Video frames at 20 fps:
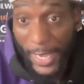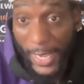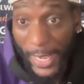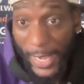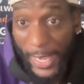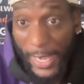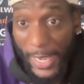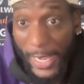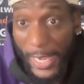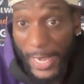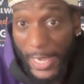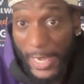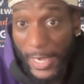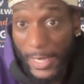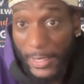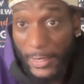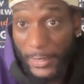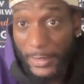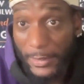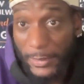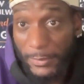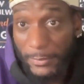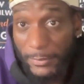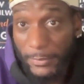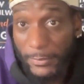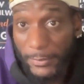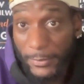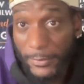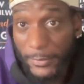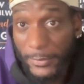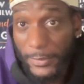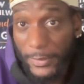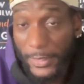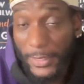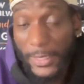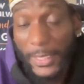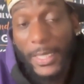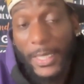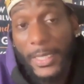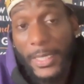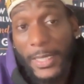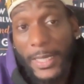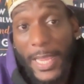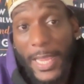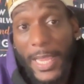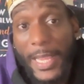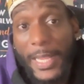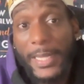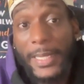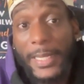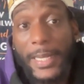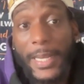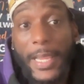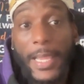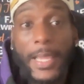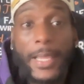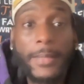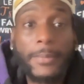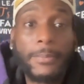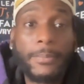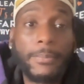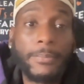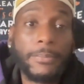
And again, that